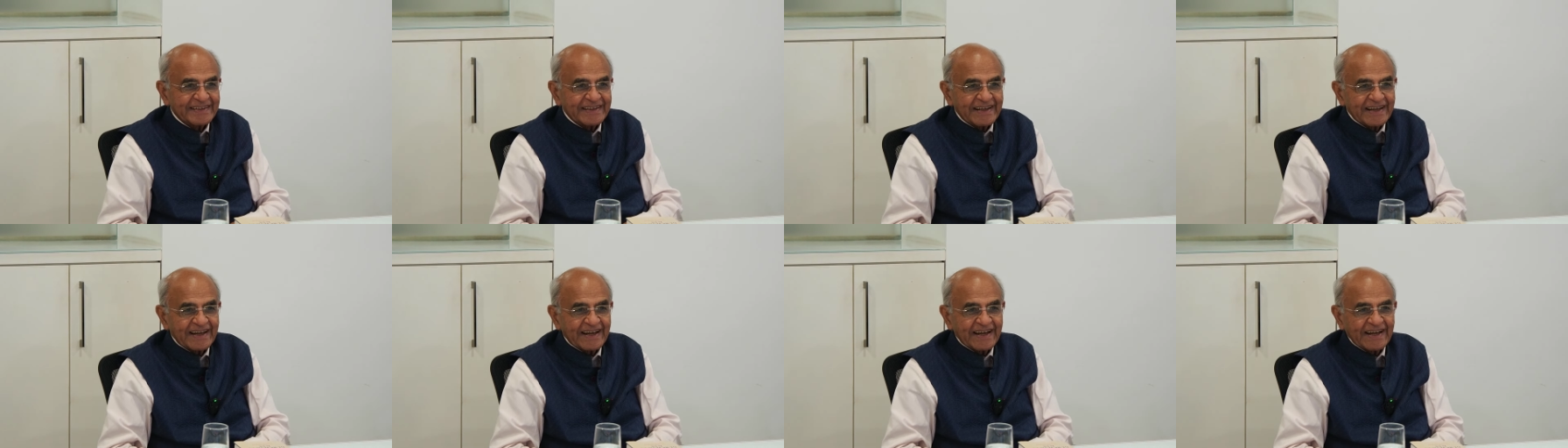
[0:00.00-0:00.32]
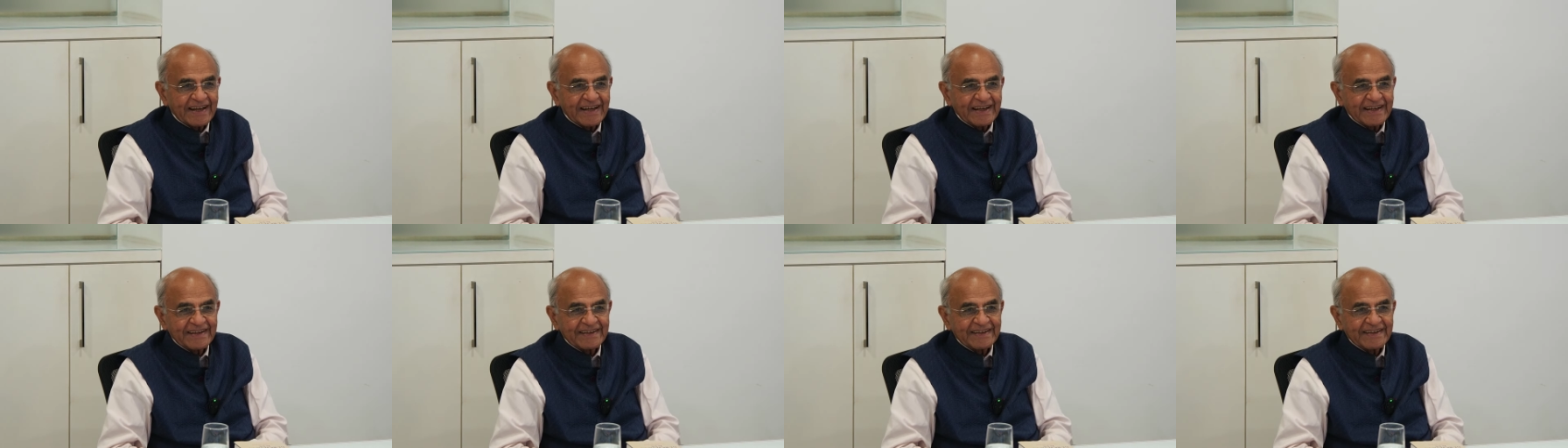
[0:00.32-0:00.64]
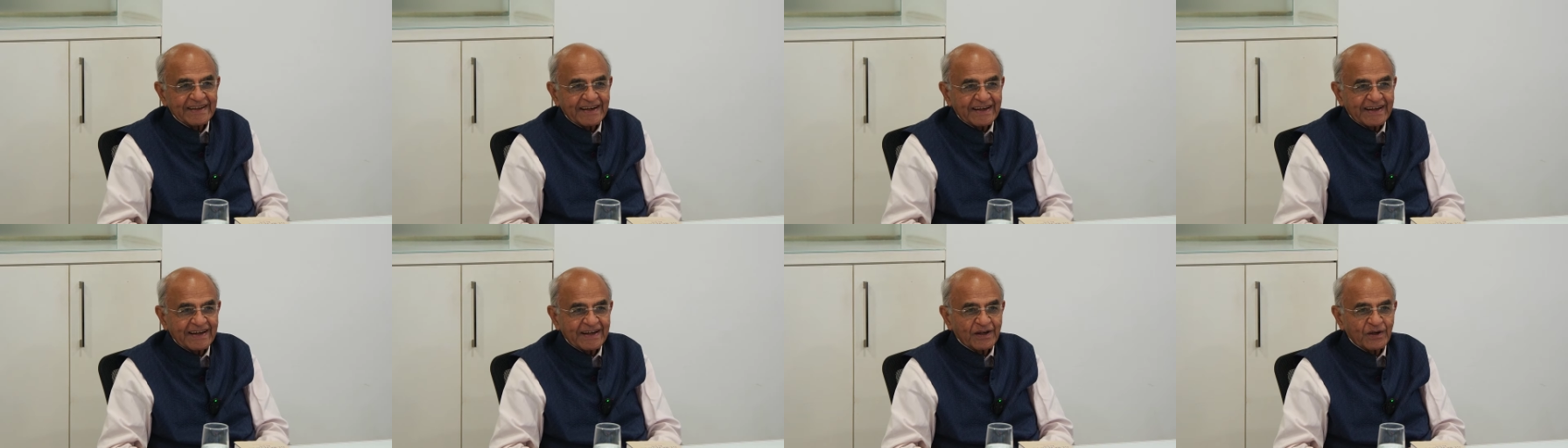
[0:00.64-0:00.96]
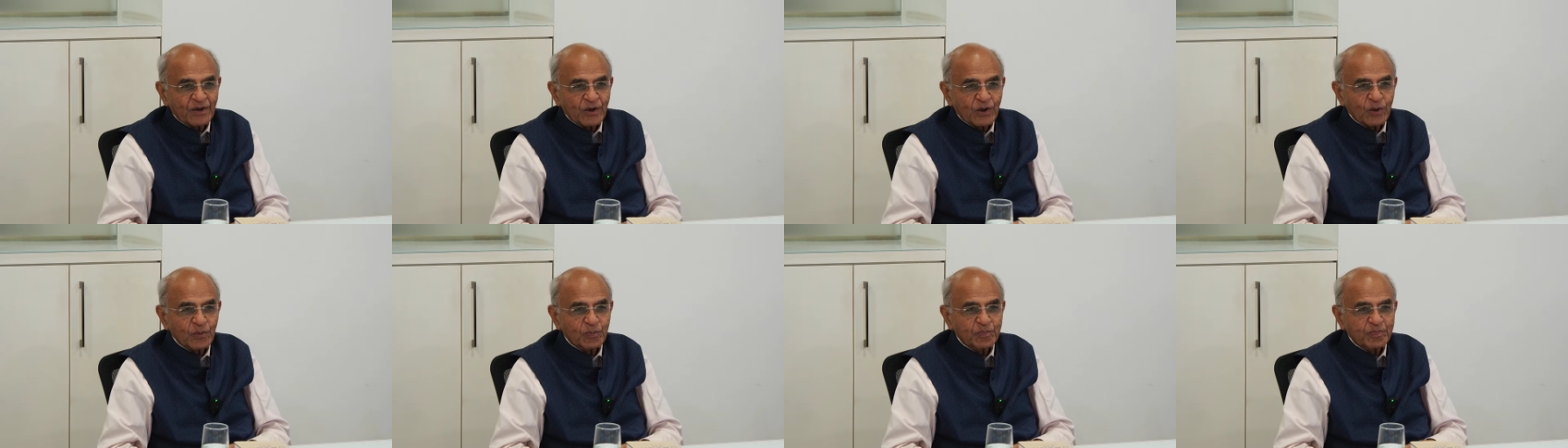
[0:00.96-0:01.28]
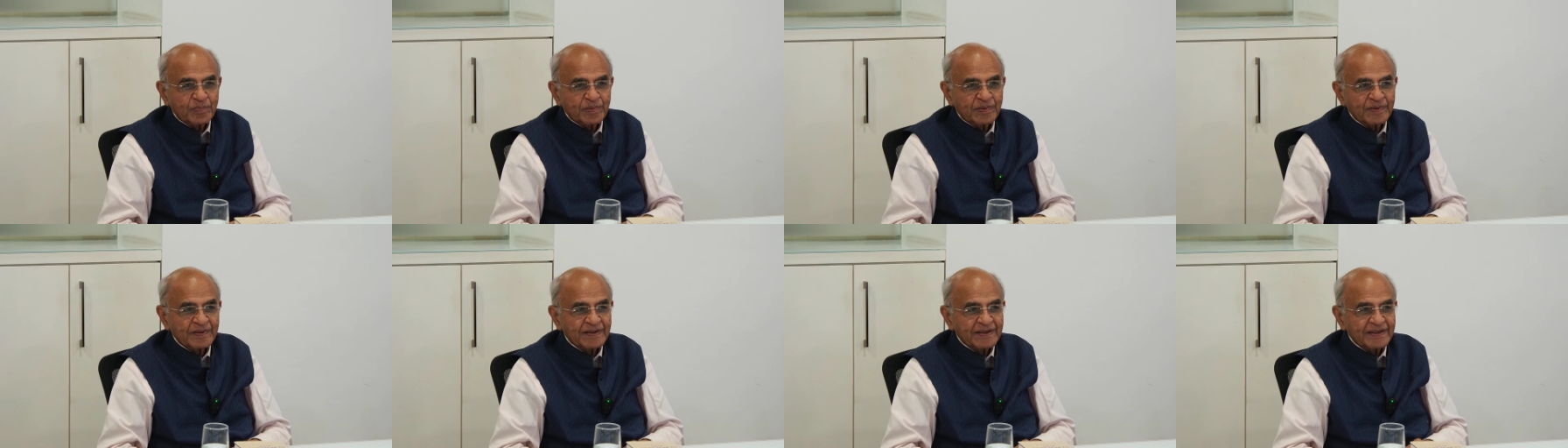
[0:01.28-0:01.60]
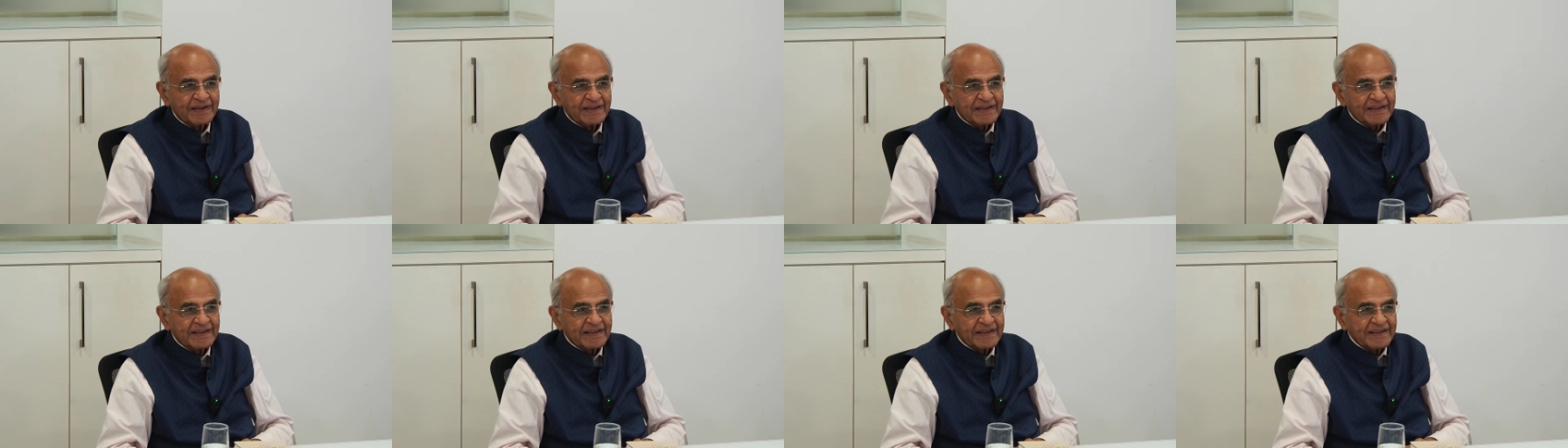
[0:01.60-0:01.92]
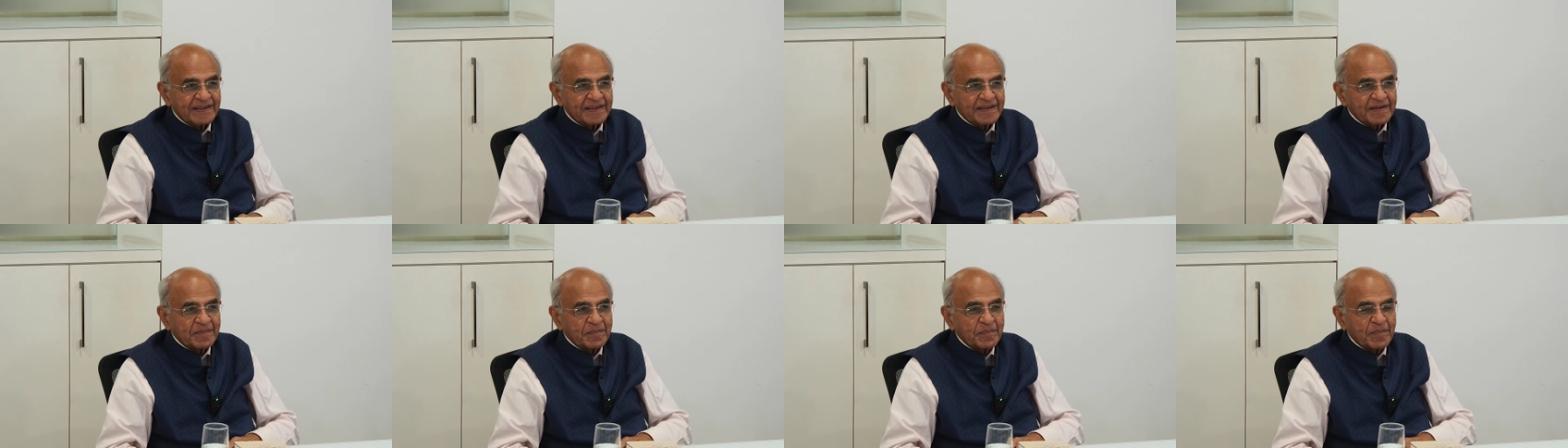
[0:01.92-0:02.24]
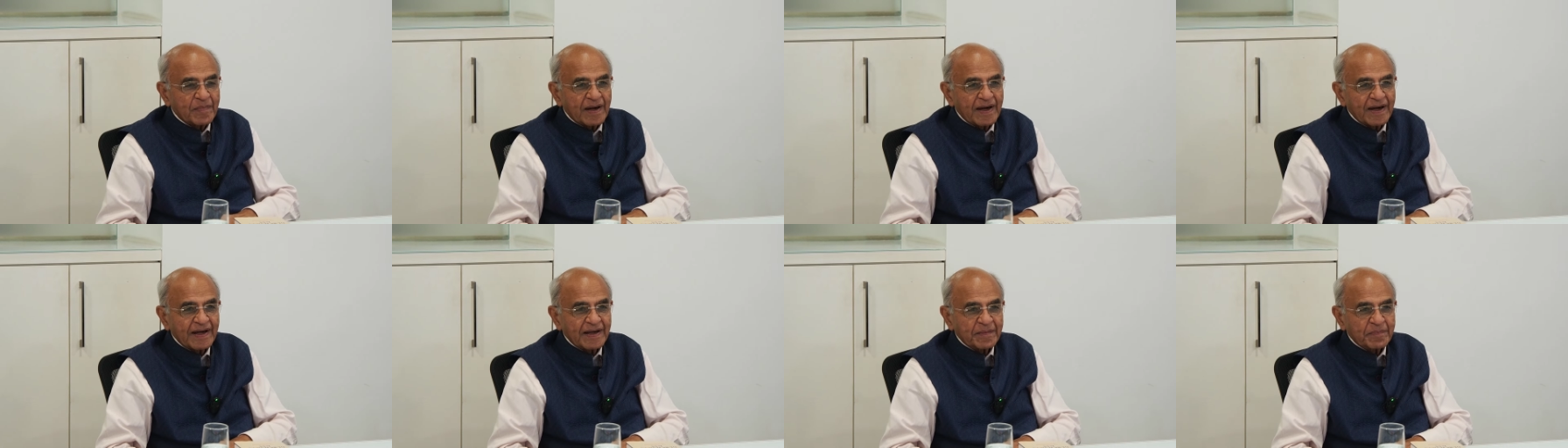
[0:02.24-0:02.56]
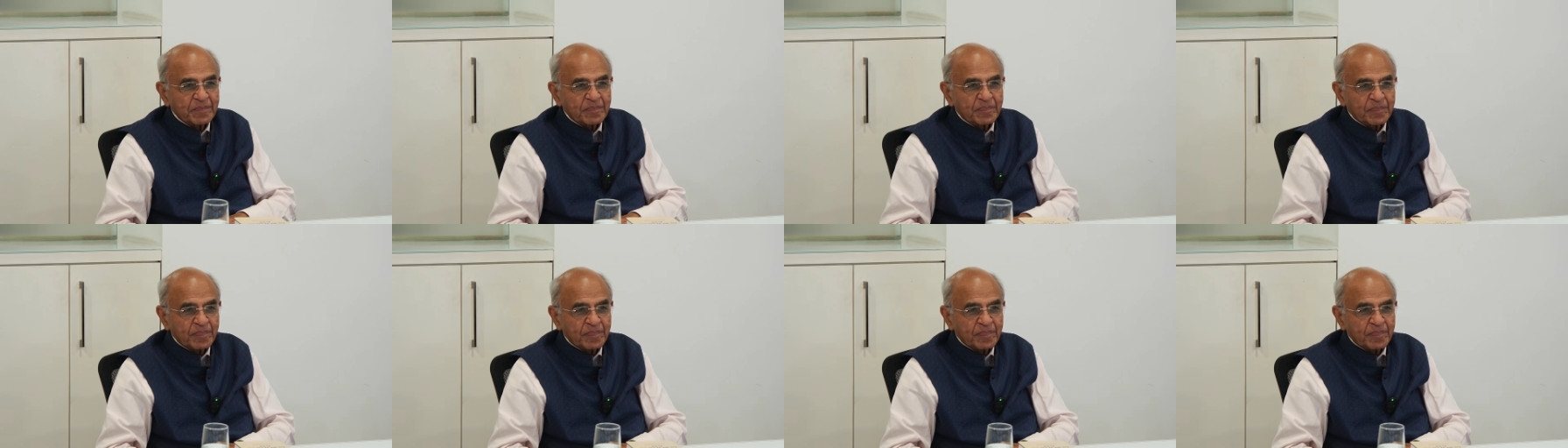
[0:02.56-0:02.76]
And I hope my